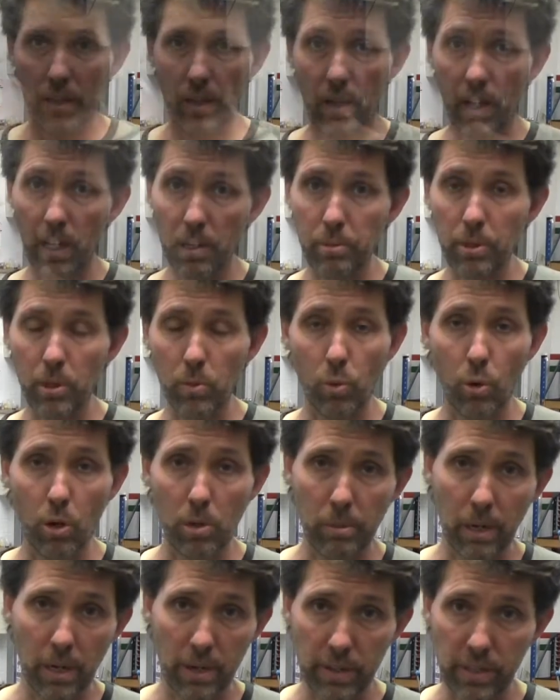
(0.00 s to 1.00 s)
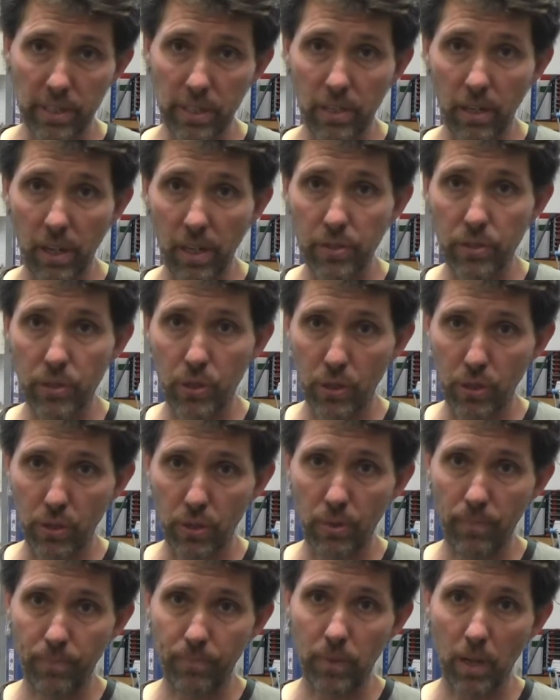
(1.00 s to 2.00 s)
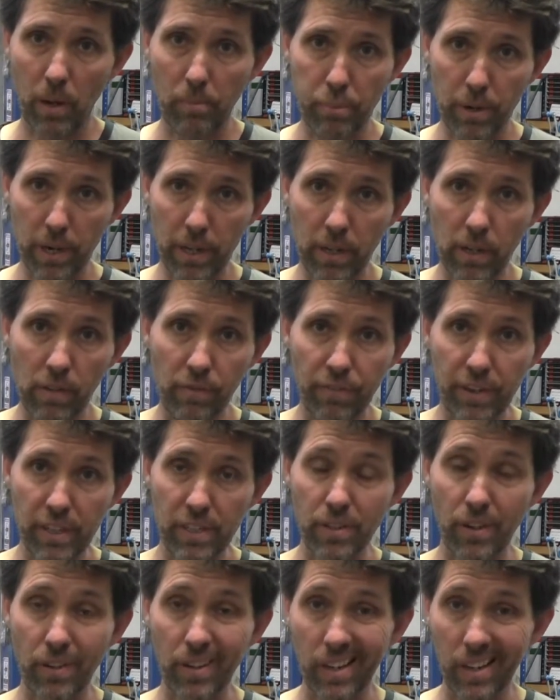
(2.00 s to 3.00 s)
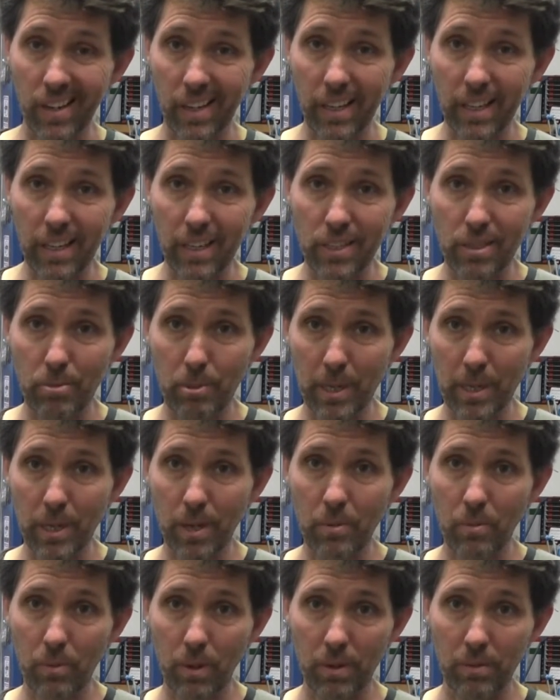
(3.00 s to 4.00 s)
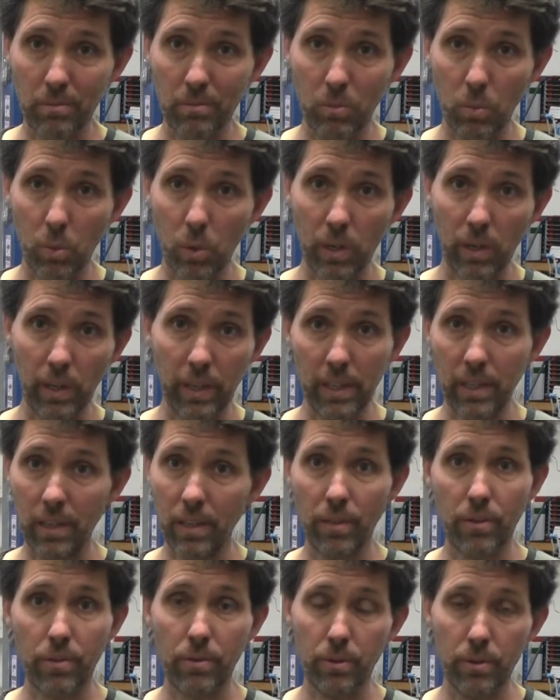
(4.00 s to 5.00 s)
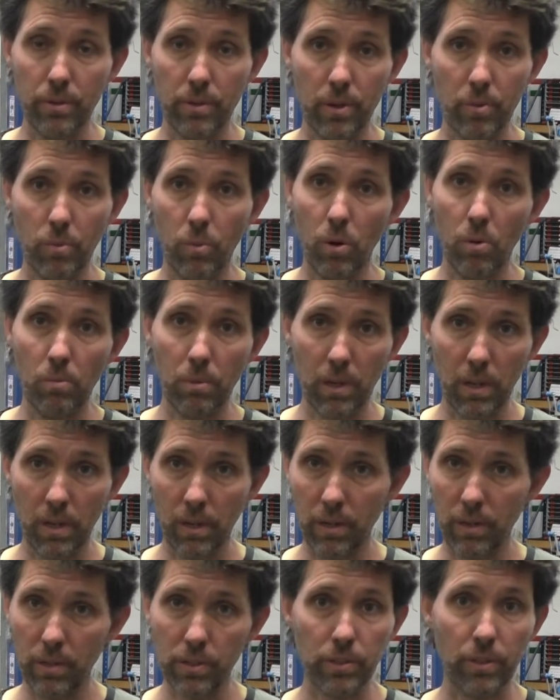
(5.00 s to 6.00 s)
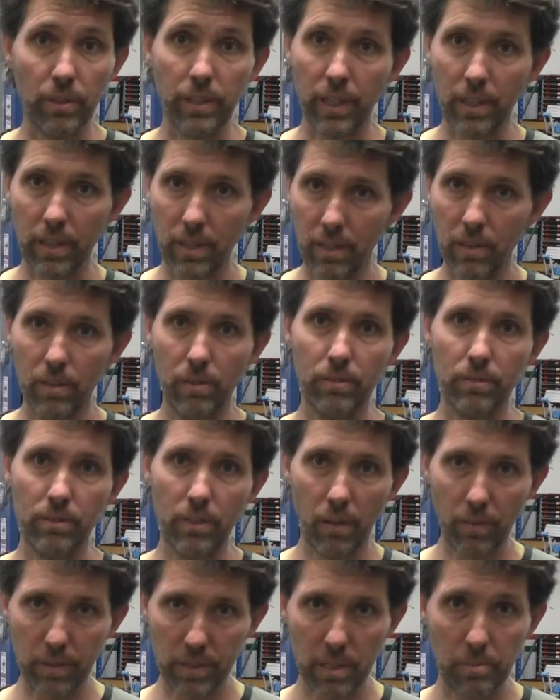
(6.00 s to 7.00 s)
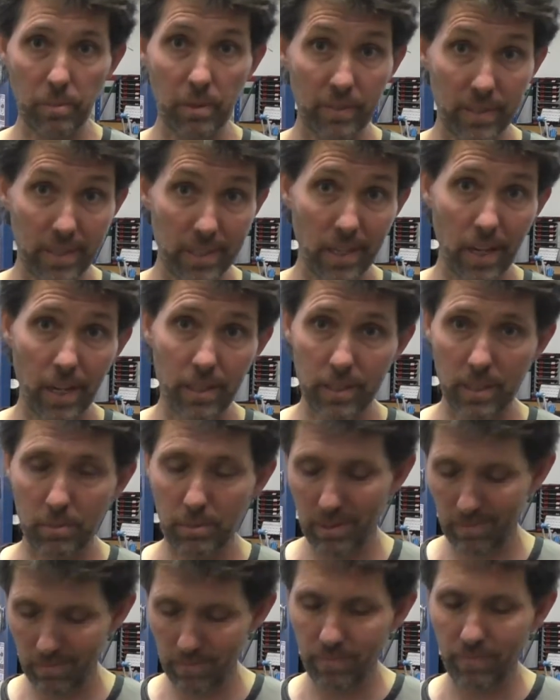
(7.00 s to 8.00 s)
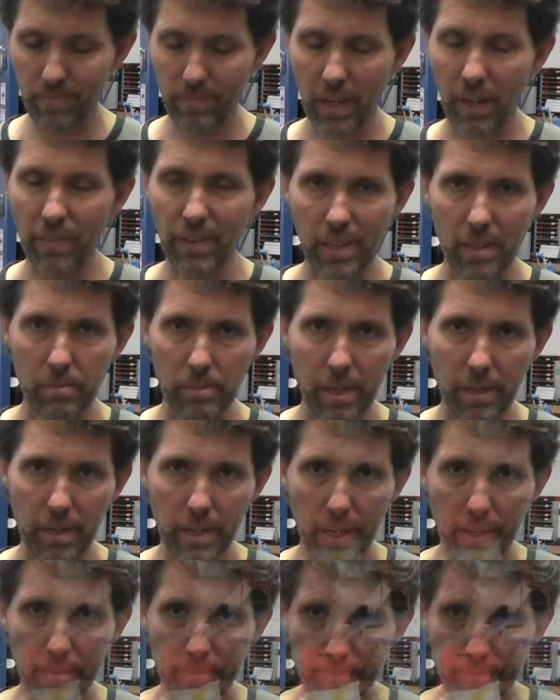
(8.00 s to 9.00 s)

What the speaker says: I'm going to put a water bottle on this side too. I'm pretty confident it's not going to leak, because you really don't want water leaking through your warm clothes should it get cold. Obviously a bit of a disaster, but I think it'll be okay.